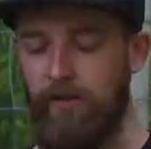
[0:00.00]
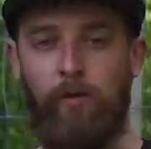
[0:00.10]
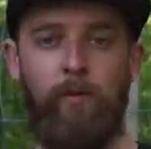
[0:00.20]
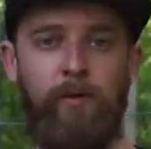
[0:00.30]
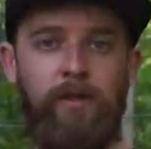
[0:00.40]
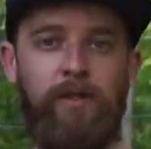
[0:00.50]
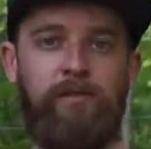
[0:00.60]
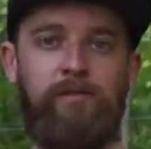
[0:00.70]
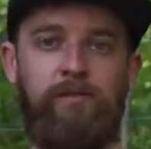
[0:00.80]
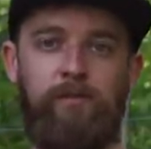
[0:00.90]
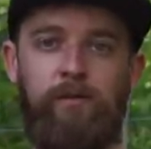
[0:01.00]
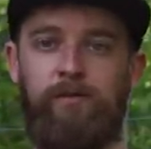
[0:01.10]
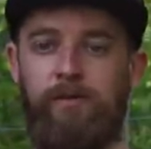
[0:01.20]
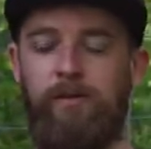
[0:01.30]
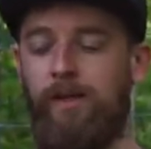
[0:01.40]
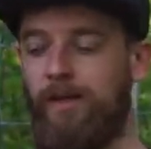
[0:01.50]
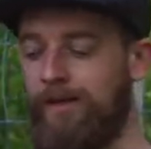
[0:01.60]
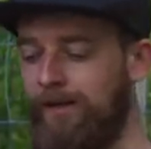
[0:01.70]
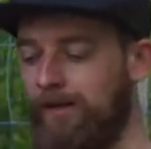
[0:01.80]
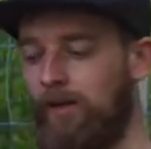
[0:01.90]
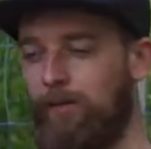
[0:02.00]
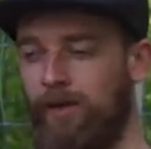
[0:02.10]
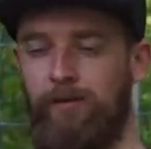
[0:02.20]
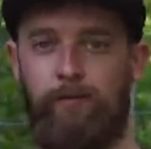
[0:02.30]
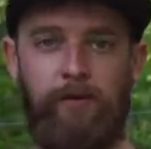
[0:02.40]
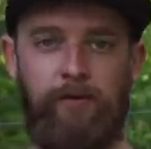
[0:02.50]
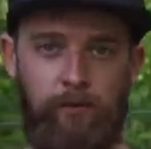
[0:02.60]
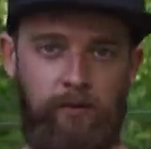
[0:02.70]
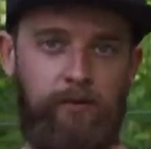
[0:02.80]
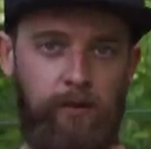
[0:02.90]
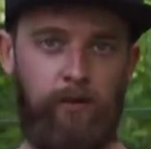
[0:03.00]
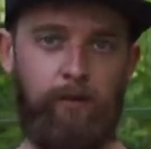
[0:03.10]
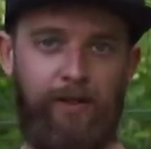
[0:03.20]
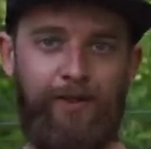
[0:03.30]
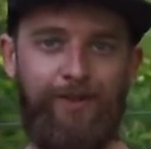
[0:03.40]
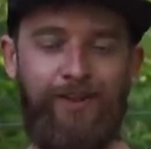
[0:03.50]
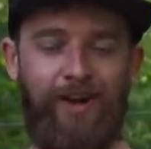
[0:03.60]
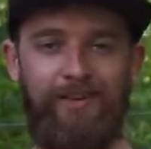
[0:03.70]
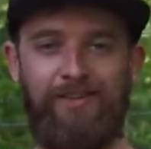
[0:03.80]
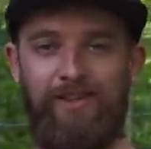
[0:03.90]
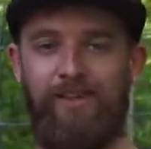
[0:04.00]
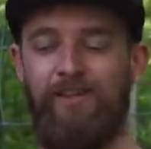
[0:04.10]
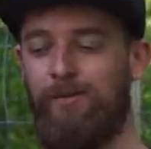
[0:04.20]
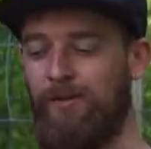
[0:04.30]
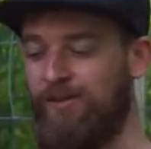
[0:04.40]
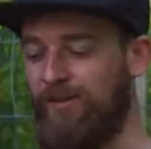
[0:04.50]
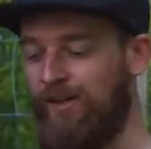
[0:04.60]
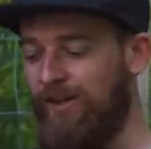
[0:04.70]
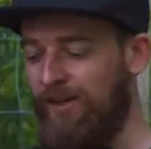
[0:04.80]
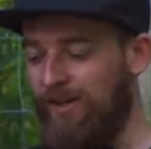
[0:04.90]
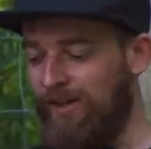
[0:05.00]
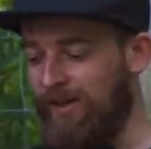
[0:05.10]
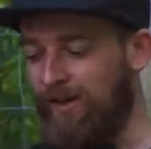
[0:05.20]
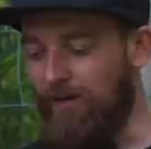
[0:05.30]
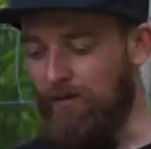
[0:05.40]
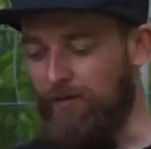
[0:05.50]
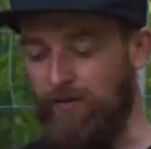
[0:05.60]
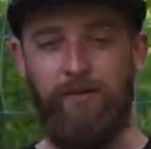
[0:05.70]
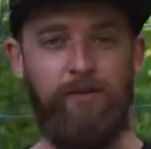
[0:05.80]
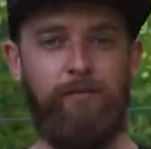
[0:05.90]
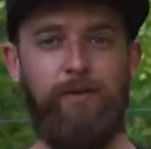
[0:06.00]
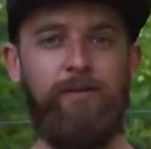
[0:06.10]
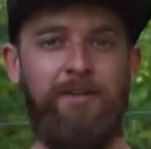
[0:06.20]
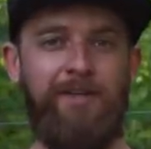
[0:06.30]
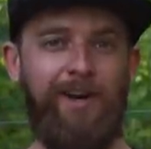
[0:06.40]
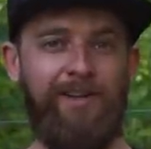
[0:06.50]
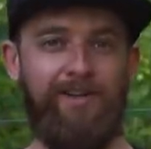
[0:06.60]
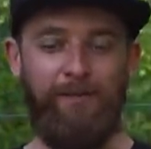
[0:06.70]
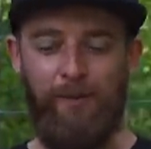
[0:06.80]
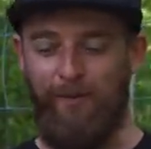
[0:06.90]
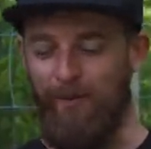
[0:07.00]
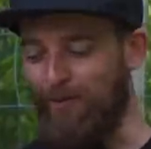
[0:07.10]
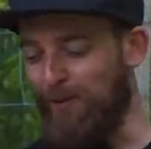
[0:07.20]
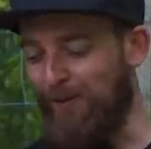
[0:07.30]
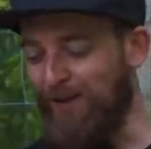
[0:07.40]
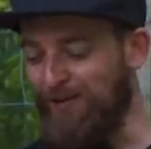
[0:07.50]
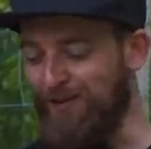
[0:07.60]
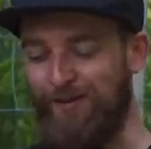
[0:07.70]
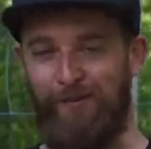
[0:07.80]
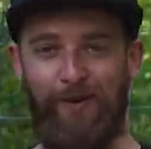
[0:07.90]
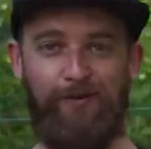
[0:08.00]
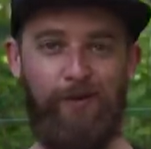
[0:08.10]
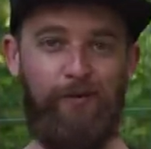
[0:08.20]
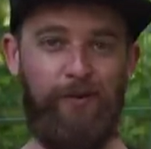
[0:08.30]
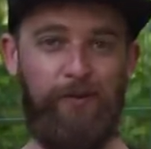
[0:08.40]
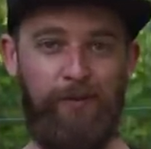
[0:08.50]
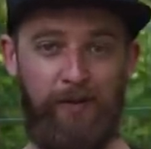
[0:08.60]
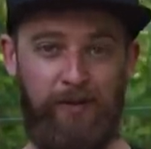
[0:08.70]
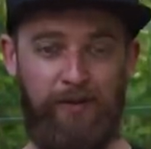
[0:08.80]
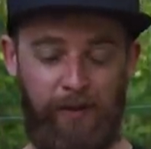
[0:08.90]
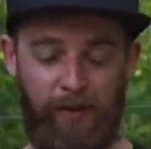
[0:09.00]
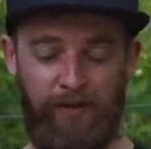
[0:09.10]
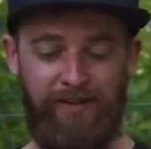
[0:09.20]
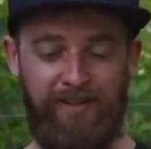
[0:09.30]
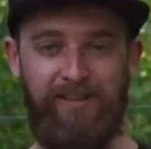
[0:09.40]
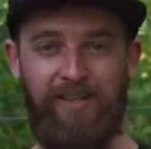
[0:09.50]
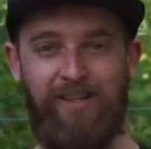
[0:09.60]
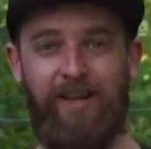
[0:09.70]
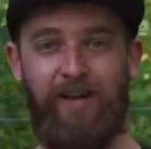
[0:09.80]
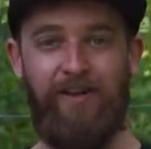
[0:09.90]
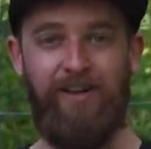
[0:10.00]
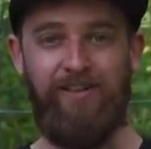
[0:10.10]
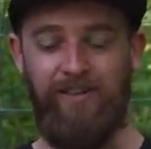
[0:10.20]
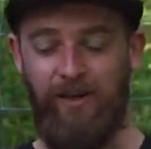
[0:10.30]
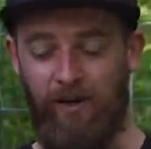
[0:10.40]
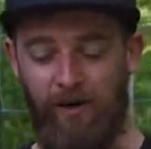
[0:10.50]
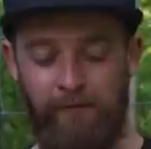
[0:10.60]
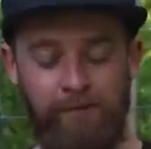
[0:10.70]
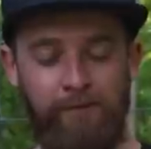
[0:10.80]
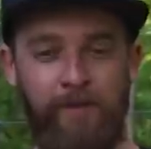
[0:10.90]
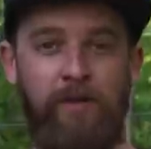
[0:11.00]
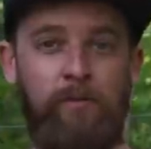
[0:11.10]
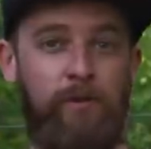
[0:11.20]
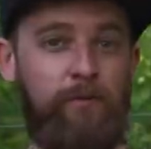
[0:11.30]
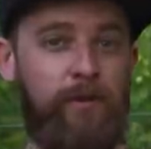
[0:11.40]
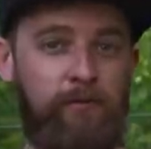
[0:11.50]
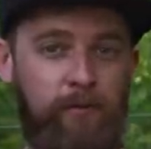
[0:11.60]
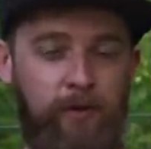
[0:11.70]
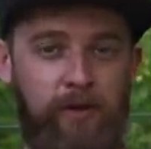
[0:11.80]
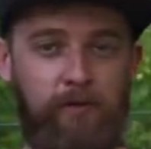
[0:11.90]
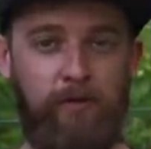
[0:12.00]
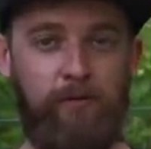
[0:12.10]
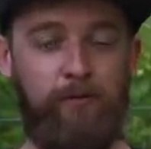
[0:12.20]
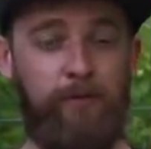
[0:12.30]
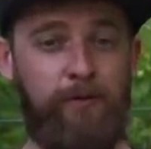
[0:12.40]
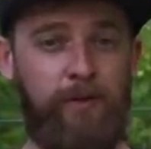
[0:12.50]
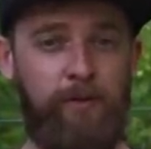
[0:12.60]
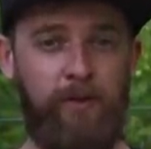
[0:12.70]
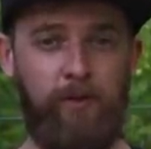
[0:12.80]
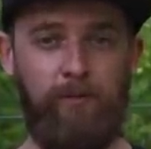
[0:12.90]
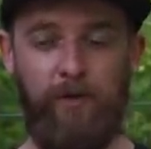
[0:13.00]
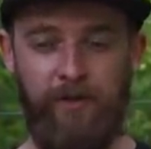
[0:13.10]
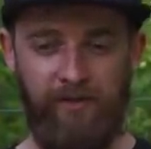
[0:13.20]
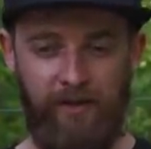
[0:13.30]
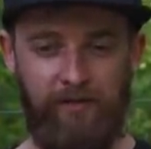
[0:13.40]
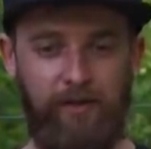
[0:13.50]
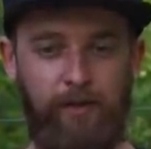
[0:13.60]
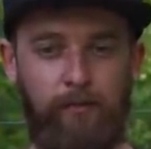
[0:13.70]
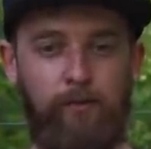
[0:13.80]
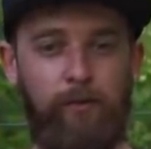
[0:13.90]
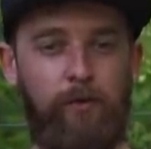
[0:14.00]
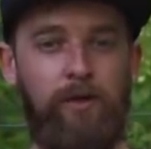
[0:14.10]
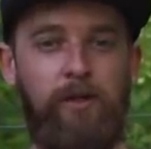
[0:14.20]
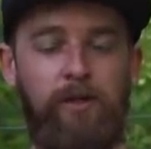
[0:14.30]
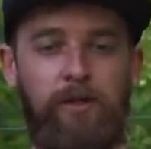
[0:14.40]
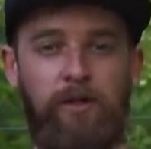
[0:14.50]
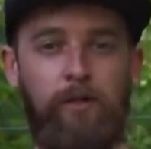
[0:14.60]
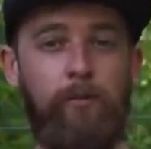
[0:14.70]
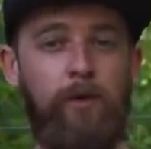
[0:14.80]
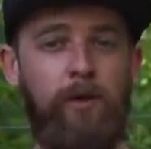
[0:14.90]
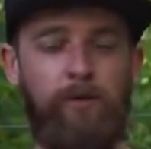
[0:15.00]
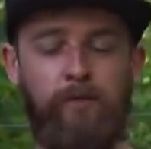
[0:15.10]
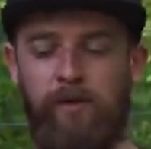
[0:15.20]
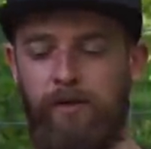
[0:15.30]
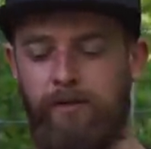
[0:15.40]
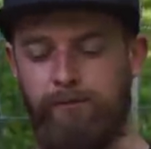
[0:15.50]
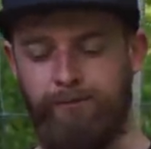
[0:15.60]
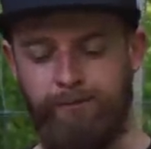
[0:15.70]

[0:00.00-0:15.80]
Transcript: get quite a bit of lens distortion and the fish will look a lot bigger than it actually is, which with the size of fish I catch, it probably wouldn't be a bad thing, but I'd rather them look exactly how they actually are. With either a 35 or a 50 mil, like I say, it's a lot more lifelike.